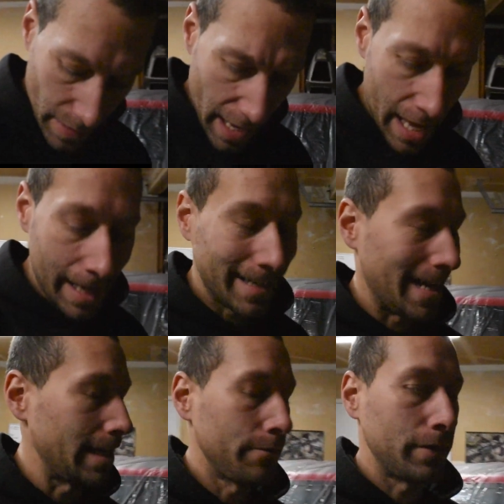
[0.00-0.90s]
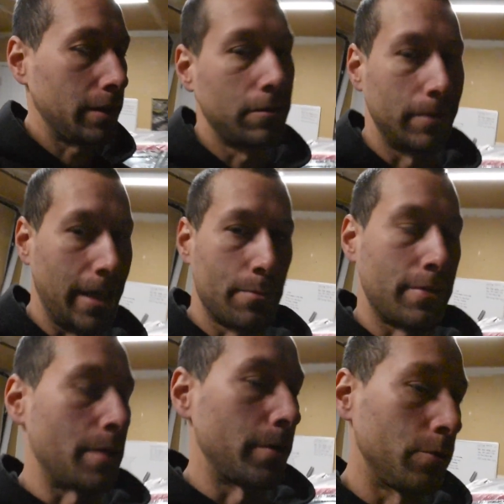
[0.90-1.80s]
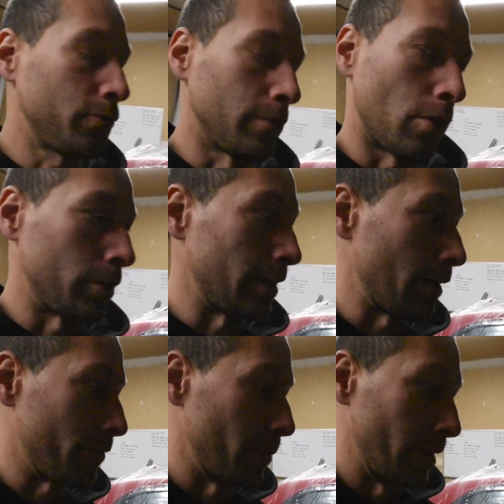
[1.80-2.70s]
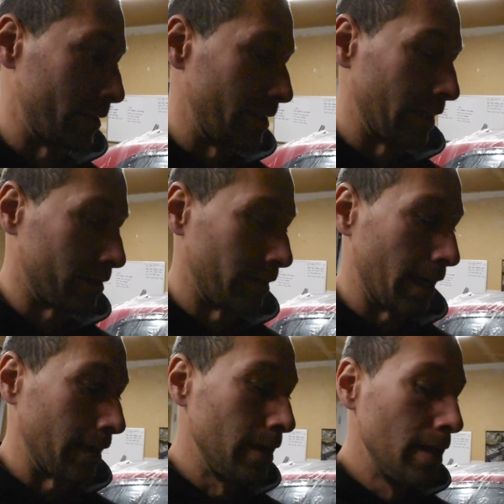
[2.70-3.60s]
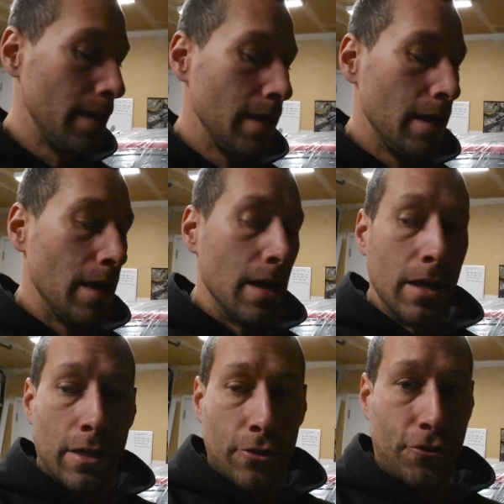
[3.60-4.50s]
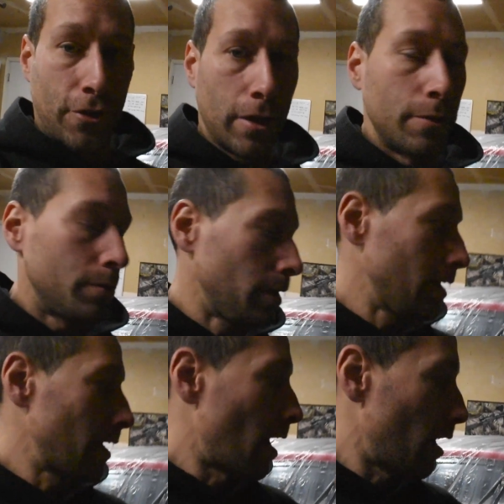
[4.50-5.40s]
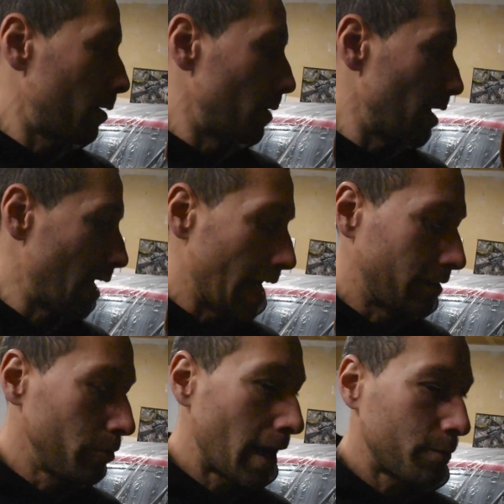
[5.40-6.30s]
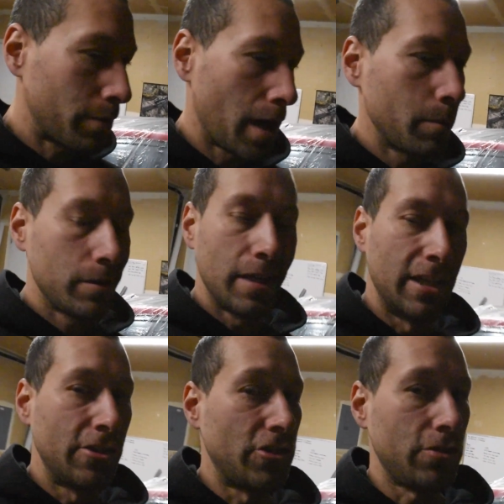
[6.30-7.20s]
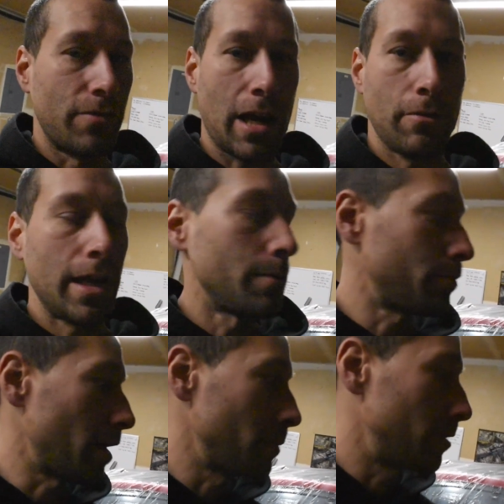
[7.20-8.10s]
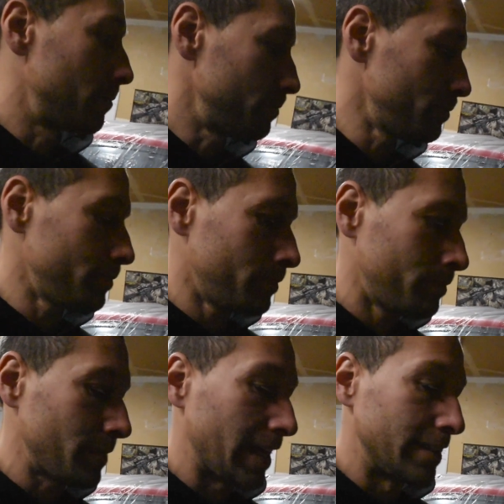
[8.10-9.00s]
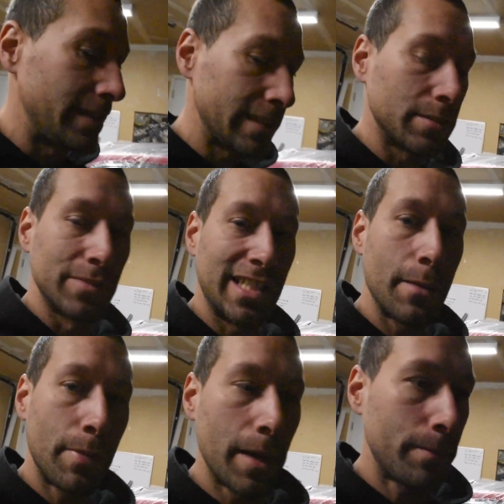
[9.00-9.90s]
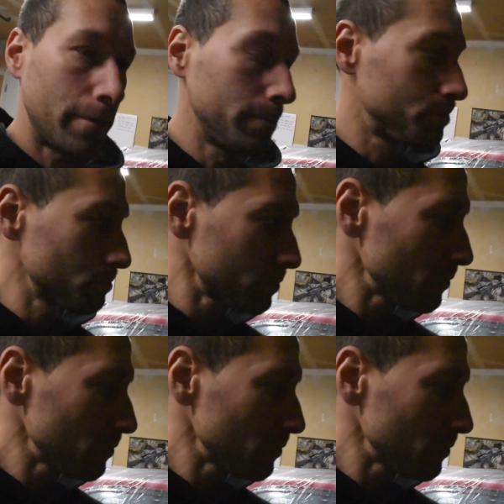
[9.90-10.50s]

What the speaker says: and I didn't feel like going to get primer. It was a long day for me yesterday. So I do have primer. It is just rattle can primer. I did get some sandpaper